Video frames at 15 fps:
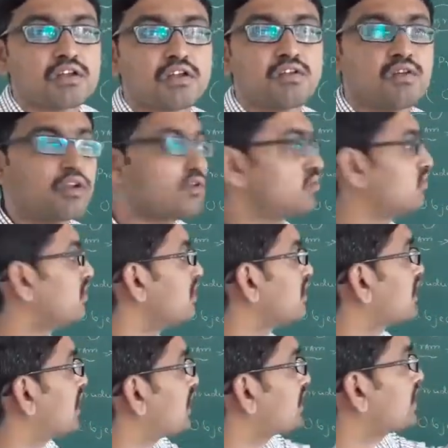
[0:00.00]
you are using
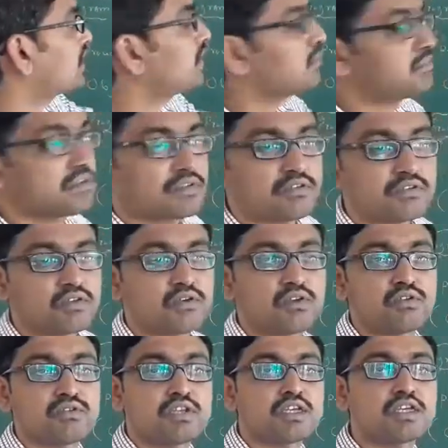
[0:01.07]
data types, you are
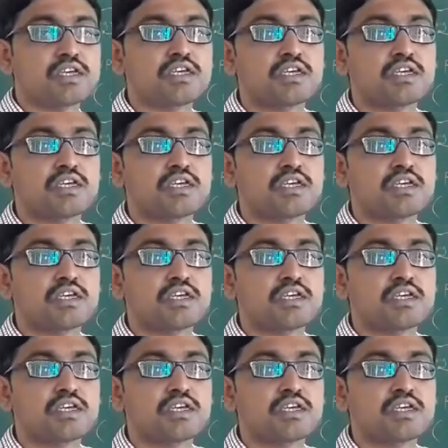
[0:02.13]
using